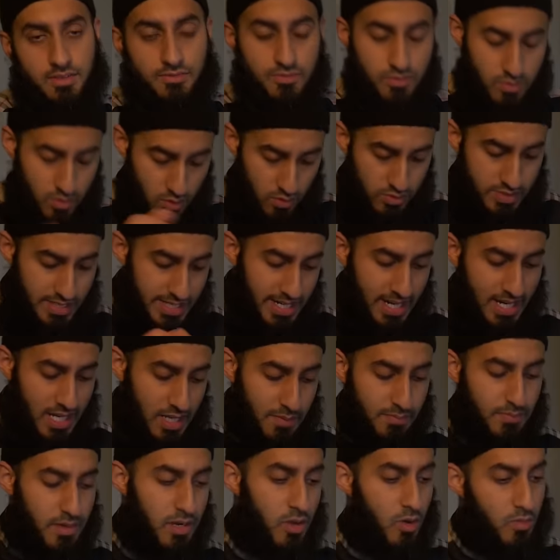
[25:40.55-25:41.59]
If you go to the
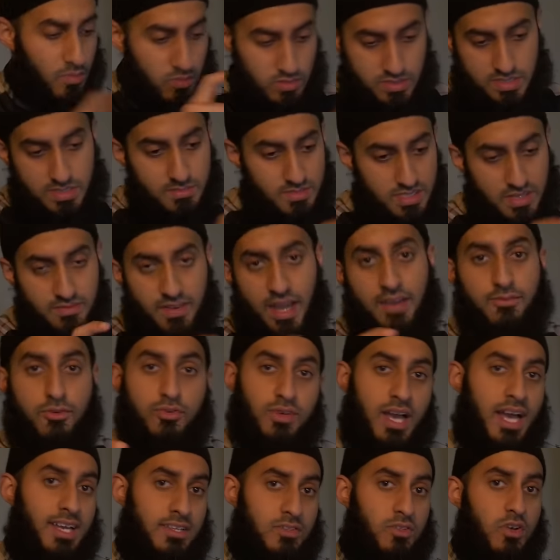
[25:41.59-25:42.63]
link below,
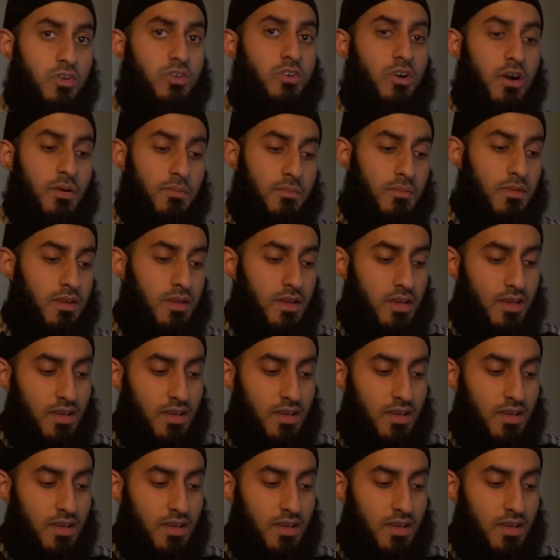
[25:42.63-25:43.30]
muslimsurvivalguide.com,